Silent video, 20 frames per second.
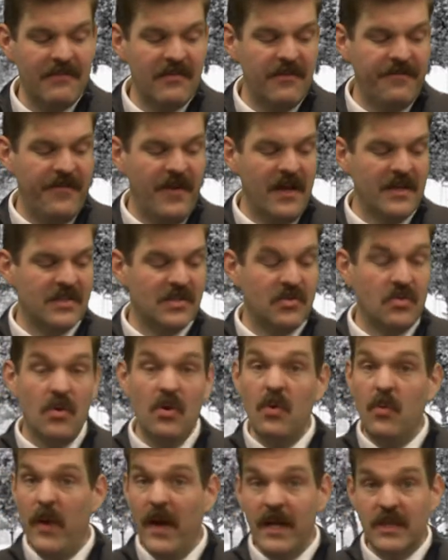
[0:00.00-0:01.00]
defense,
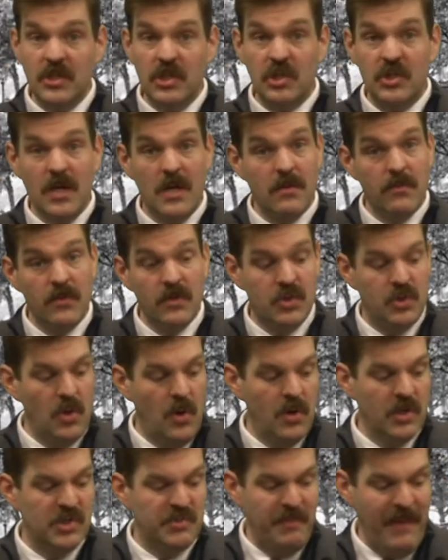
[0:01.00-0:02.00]
through which General
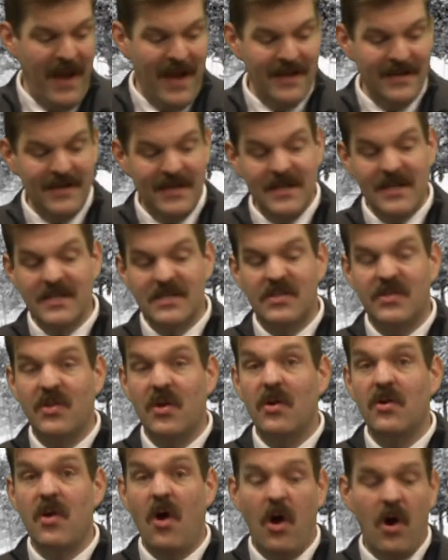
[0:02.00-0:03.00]
George Patton and his
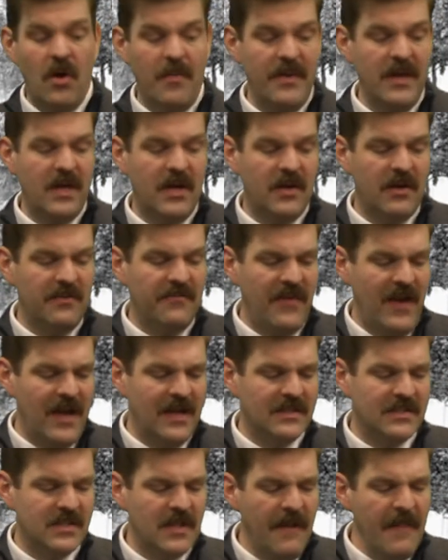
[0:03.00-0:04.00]
Third Army could
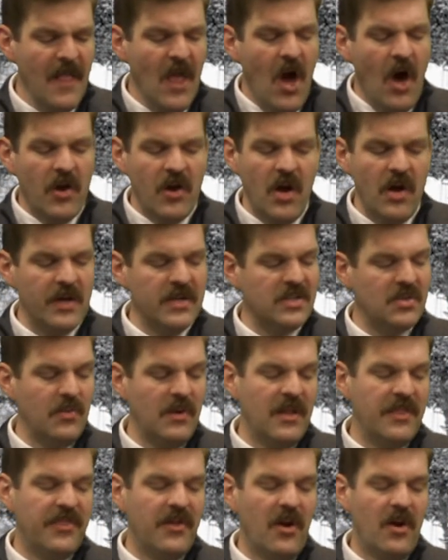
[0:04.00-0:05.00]
advance. On August
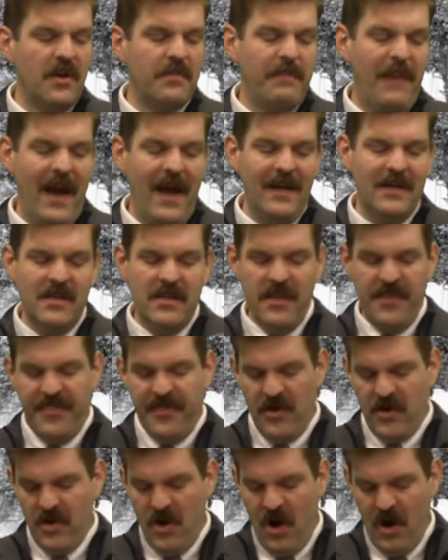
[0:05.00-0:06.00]
23rd, Patton and the
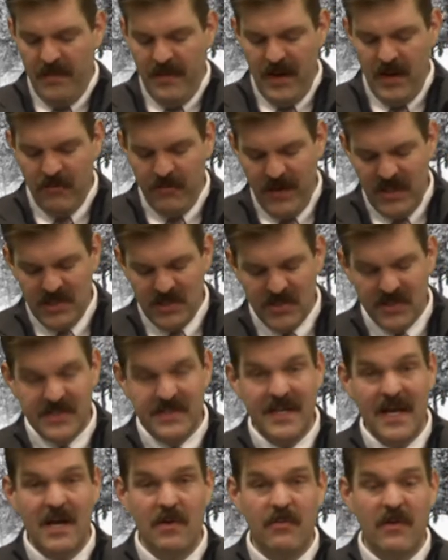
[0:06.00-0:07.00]
Third Army reached the
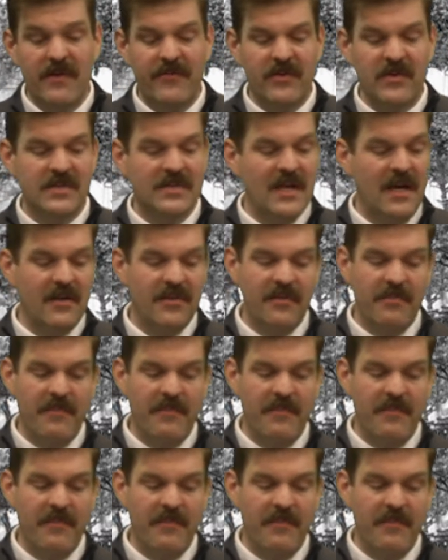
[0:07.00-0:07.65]
Seine River south of